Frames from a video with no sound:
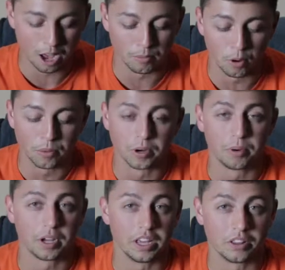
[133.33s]
I'm hoping to
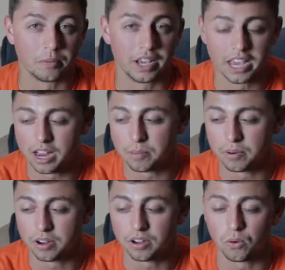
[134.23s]
bring either my
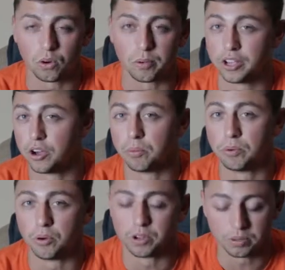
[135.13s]
camera or my
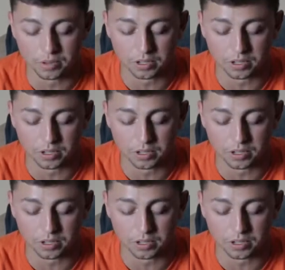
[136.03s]
GoPro with me.